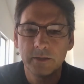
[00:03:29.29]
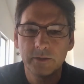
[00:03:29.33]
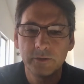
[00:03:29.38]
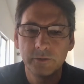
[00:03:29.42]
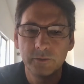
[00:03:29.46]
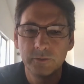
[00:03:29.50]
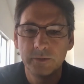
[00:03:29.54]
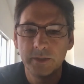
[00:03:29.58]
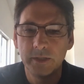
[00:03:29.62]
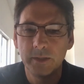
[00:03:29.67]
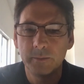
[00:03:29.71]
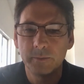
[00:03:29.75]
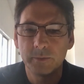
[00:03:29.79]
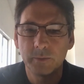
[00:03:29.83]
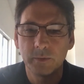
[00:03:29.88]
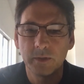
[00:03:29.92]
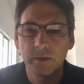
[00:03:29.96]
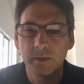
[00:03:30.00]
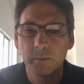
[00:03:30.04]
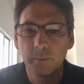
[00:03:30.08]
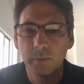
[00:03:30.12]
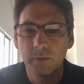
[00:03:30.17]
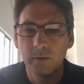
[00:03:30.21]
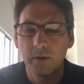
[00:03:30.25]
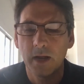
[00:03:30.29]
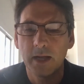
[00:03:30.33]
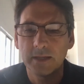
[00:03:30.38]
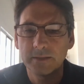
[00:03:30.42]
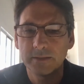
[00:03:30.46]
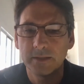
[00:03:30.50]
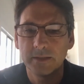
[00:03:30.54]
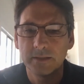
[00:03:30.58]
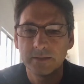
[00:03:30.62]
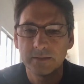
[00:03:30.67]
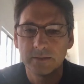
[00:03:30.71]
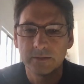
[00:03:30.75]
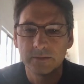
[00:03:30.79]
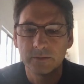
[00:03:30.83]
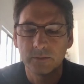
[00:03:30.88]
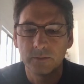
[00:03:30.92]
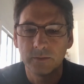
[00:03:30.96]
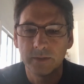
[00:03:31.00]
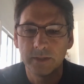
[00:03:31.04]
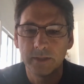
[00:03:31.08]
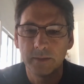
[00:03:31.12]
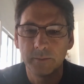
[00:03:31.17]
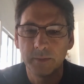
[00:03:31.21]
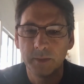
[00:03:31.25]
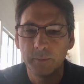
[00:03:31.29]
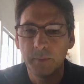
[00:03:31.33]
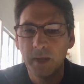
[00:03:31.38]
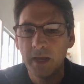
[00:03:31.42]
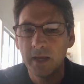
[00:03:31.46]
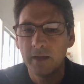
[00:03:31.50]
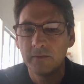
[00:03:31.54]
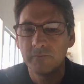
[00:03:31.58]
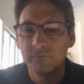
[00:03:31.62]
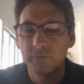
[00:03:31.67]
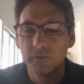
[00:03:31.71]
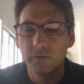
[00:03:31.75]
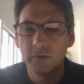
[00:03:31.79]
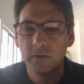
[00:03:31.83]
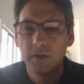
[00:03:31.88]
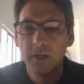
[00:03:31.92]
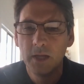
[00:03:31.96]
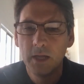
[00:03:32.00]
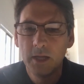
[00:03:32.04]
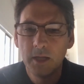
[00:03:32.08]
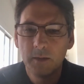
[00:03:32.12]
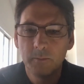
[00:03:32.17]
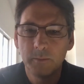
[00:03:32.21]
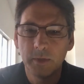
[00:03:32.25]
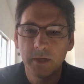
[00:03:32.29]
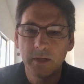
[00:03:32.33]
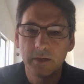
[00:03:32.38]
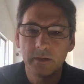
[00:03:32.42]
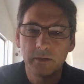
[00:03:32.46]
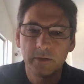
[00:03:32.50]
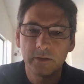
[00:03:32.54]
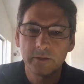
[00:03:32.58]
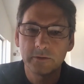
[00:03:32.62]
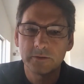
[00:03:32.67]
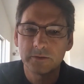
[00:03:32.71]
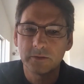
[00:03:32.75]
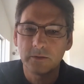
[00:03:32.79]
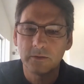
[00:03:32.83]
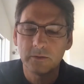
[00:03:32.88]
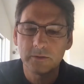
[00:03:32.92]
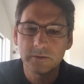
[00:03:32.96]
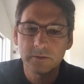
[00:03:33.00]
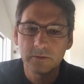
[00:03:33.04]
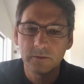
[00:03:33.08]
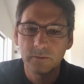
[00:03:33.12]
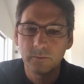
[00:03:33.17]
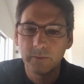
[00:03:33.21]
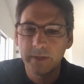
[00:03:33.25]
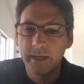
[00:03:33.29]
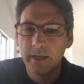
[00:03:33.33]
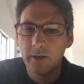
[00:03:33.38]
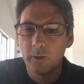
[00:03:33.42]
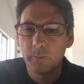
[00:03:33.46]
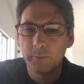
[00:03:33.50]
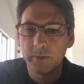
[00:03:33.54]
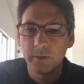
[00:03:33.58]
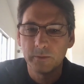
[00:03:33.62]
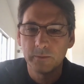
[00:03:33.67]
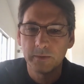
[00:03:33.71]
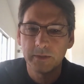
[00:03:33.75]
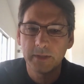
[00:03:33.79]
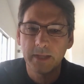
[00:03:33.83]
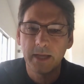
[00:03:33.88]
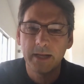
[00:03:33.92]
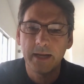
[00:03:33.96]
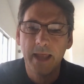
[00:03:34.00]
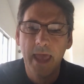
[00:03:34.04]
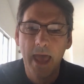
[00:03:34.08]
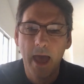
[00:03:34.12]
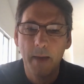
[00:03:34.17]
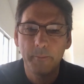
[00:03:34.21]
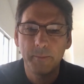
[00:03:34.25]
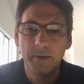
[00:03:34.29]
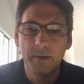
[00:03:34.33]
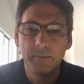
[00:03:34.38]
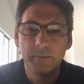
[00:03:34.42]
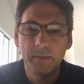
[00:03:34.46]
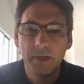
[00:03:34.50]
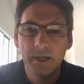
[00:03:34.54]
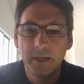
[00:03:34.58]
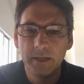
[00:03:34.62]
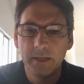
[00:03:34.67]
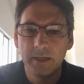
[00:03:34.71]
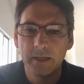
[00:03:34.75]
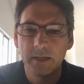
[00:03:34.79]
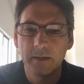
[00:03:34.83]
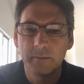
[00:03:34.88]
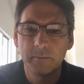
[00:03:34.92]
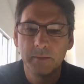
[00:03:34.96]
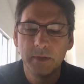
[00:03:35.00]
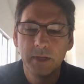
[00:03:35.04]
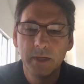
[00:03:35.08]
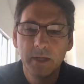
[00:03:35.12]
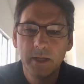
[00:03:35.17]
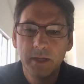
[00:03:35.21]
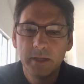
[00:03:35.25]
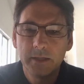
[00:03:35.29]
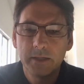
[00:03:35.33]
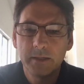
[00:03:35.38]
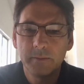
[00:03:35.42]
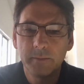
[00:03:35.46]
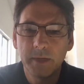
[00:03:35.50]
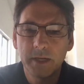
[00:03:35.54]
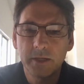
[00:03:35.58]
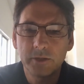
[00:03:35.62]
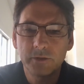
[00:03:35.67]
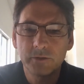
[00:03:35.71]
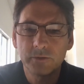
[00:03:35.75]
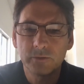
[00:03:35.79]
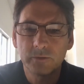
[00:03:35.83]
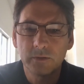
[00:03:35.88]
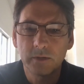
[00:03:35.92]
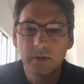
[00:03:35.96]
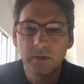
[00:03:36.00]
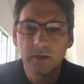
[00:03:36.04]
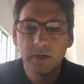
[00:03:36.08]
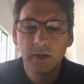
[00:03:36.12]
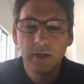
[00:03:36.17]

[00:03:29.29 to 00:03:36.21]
too deep where the process is going to be painful, but there's also, we help you with that happy medium to make sure